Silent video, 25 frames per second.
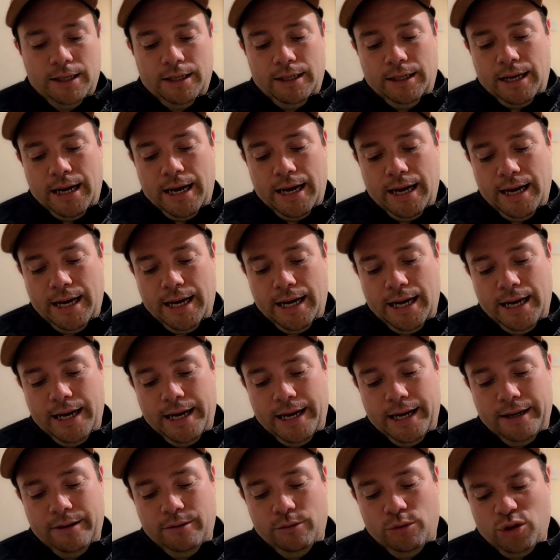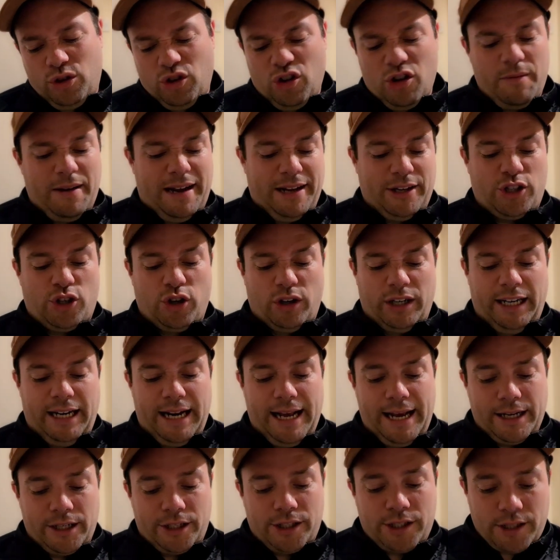We'll talk about Sonny
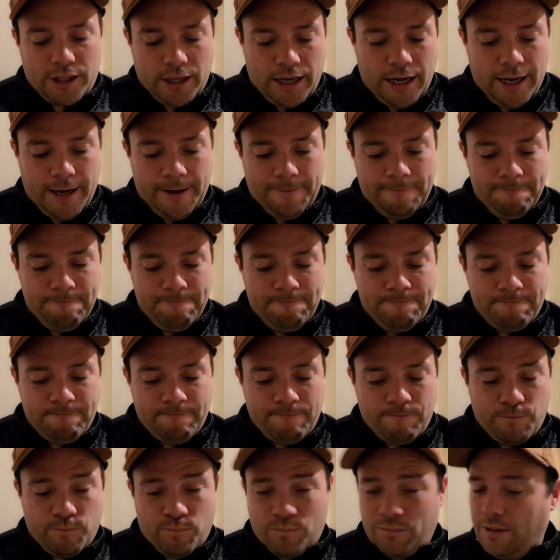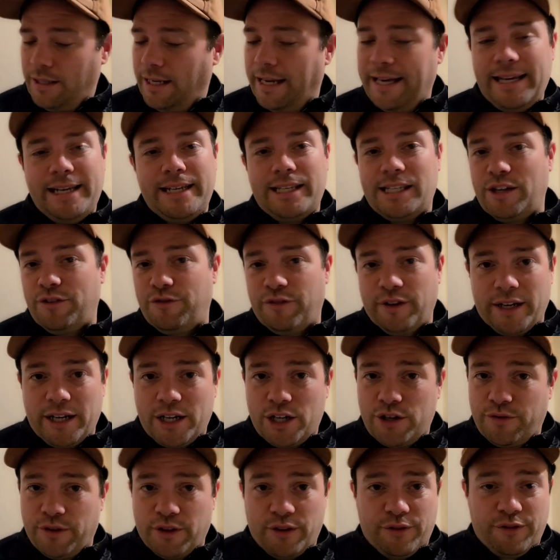next. Easy
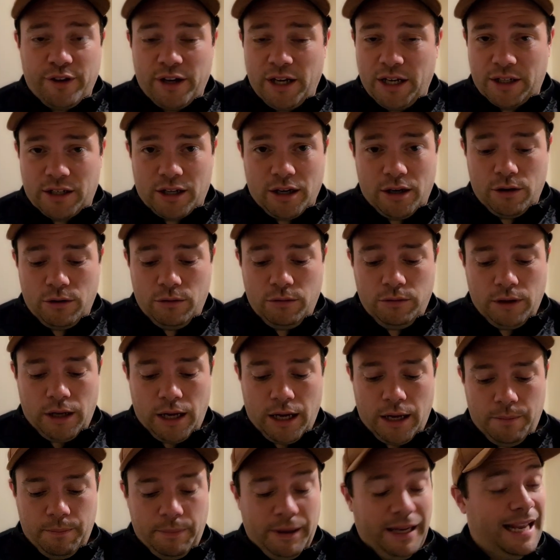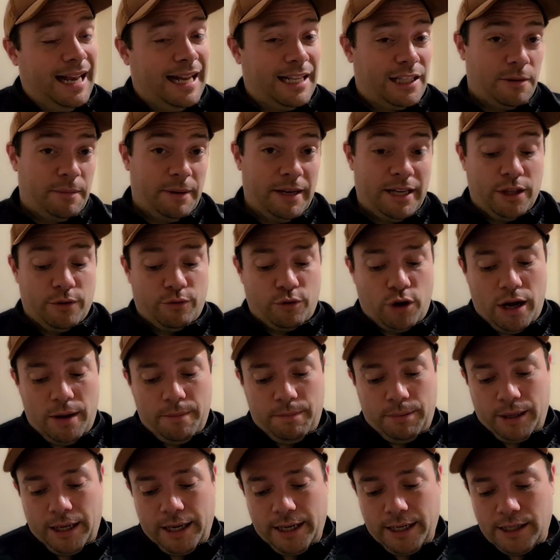finish for the third goal, but he had to be in the right
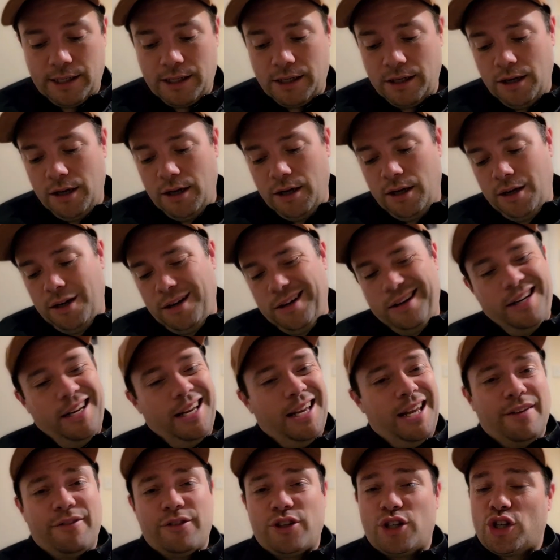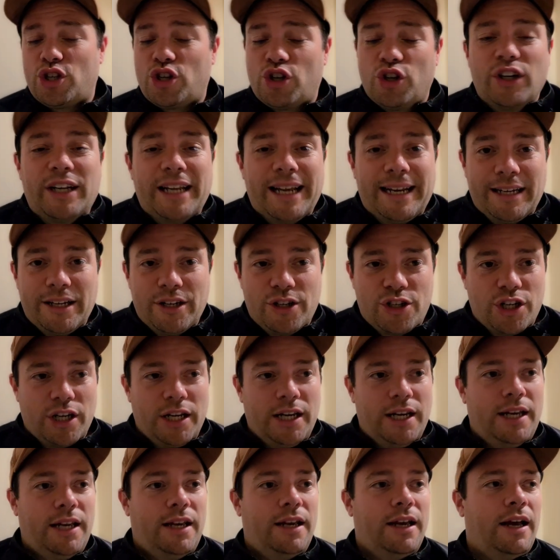place. He gives us good
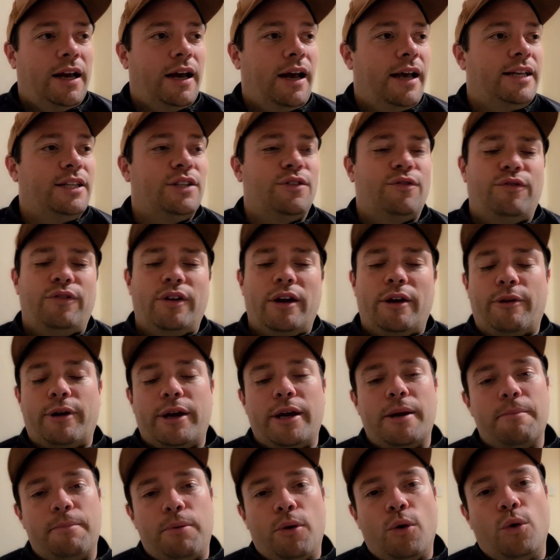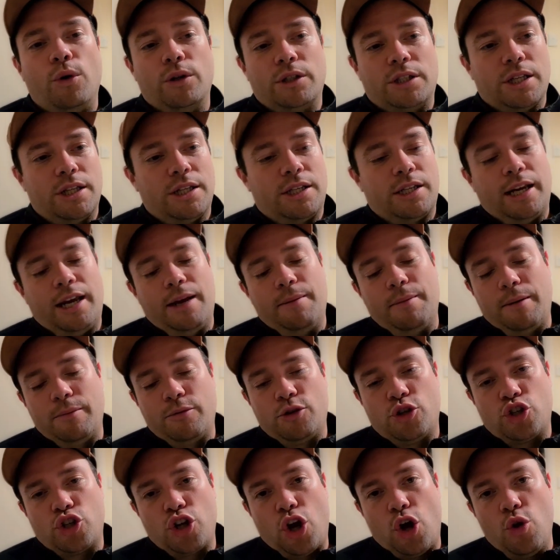energy. He's very important to the team. I'm
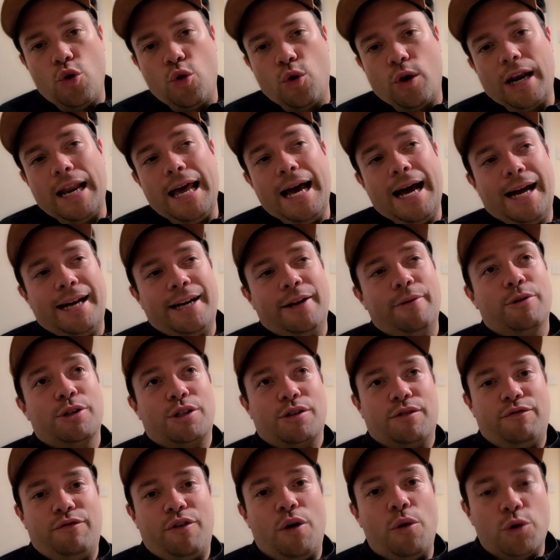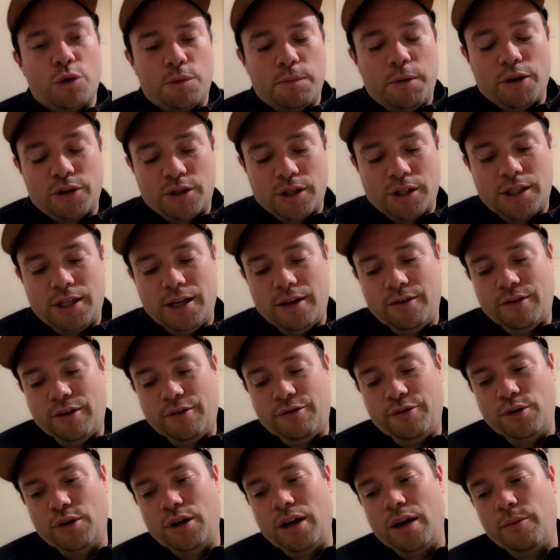so glad it was a false positive. I
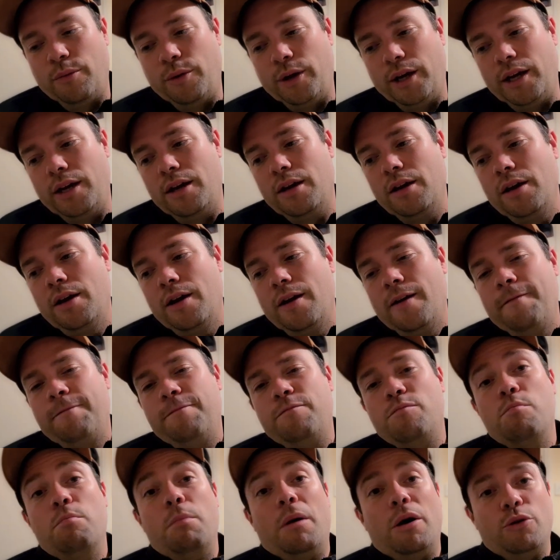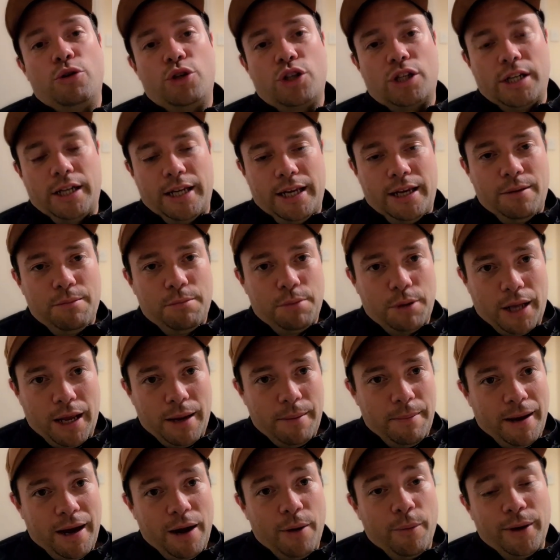feel like we mostly play
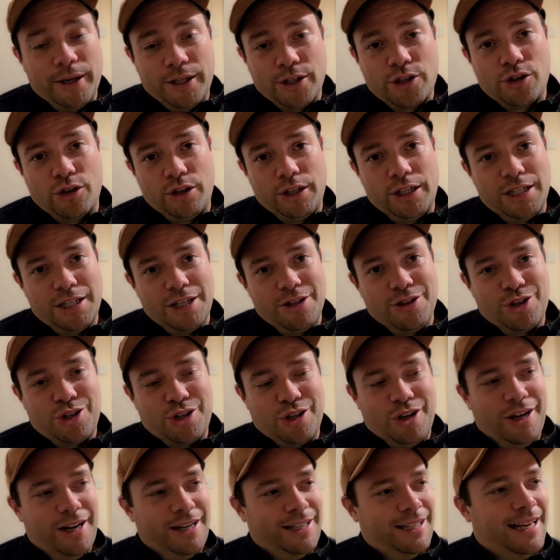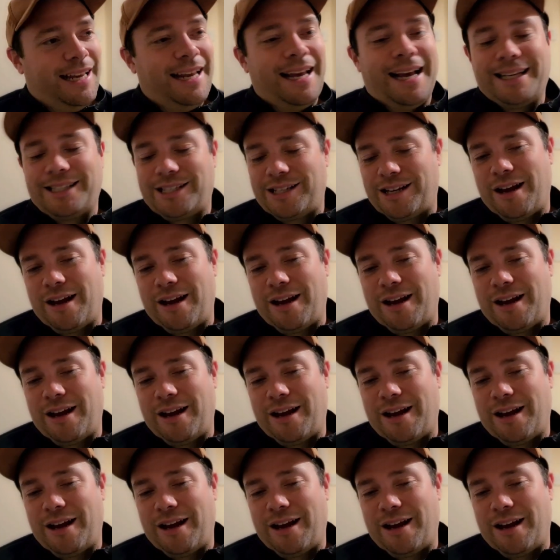better when Sonny's in the side. He has a